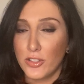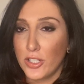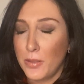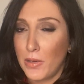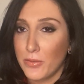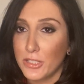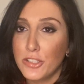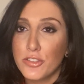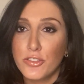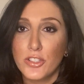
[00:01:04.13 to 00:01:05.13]
talking about
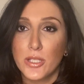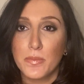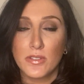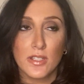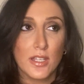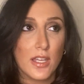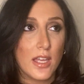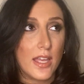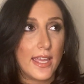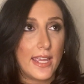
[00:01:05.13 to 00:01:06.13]
relationships,
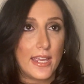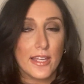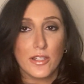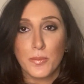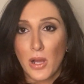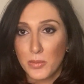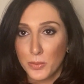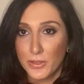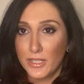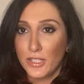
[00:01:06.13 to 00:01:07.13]
and
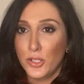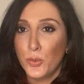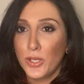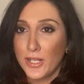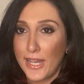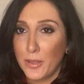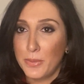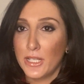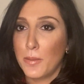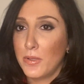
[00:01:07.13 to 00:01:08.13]
you can kind of
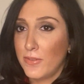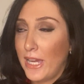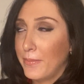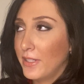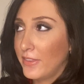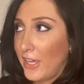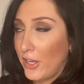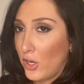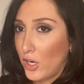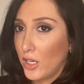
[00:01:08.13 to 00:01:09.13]
pick up a vibe that they
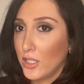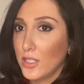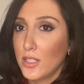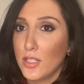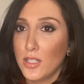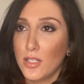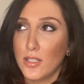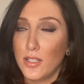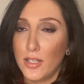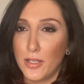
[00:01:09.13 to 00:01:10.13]
are,
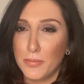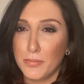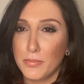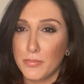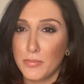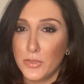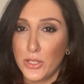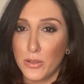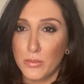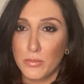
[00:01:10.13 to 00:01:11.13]
um, you
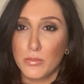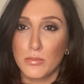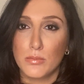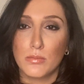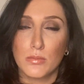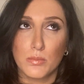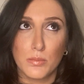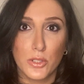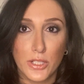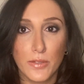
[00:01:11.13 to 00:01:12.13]
know,
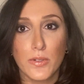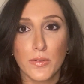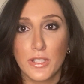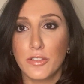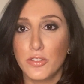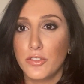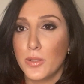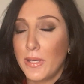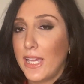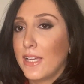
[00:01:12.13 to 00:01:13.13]
looking for a
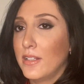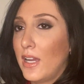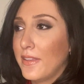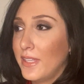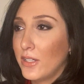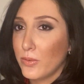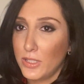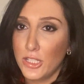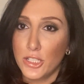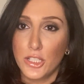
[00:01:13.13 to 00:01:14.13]
relationship. And I think a
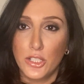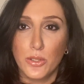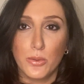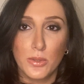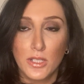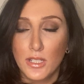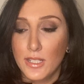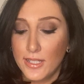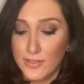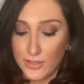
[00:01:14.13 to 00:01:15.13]
really good cue
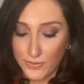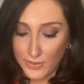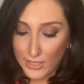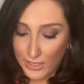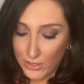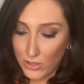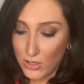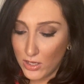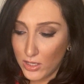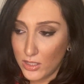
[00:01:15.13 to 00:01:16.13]
is if they
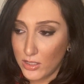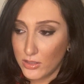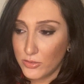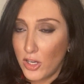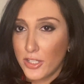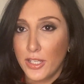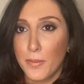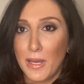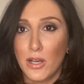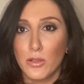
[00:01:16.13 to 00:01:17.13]
are talking
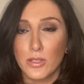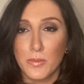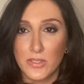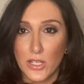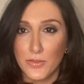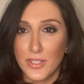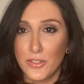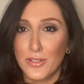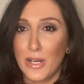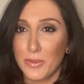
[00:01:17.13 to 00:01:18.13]
about themselves and
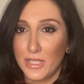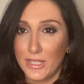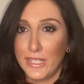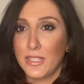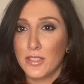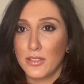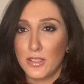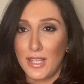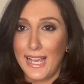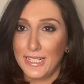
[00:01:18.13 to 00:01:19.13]
they're not really like
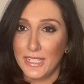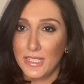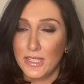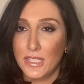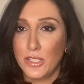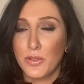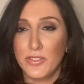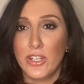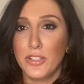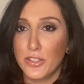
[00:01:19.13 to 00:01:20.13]
hiding anything. You can
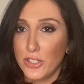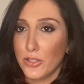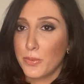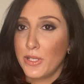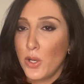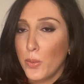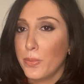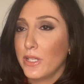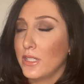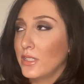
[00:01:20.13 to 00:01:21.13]
tell that they're pretty
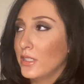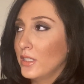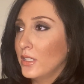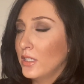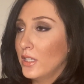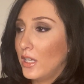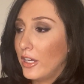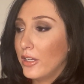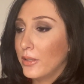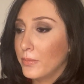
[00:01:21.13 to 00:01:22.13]
open,
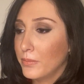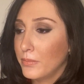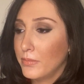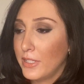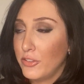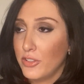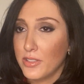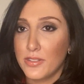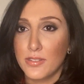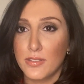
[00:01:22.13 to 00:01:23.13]
and
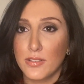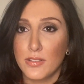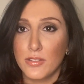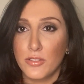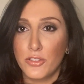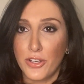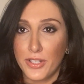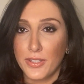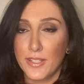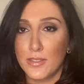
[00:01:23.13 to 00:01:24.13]
just
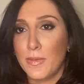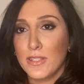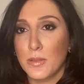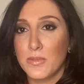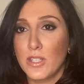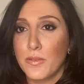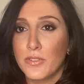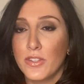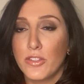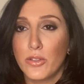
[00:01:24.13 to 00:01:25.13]
sharing things about themselves,
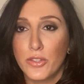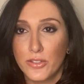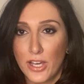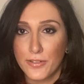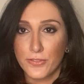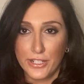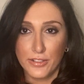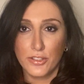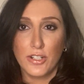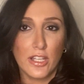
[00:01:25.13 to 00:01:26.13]
and so they're not
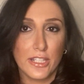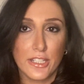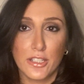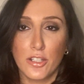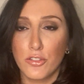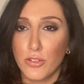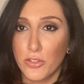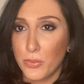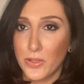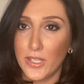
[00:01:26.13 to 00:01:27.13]
afraid, they're not like
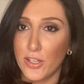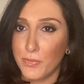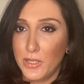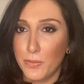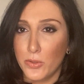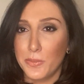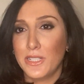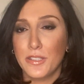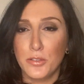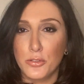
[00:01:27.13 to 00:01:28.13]
untrustworthy of people,
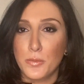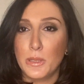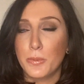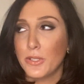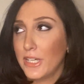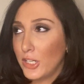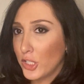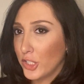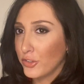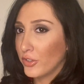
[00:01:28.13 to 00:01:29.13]
because usually people that
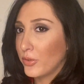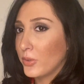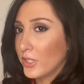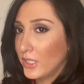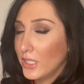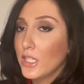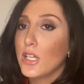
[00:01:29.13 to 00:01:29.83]
are untrustworthy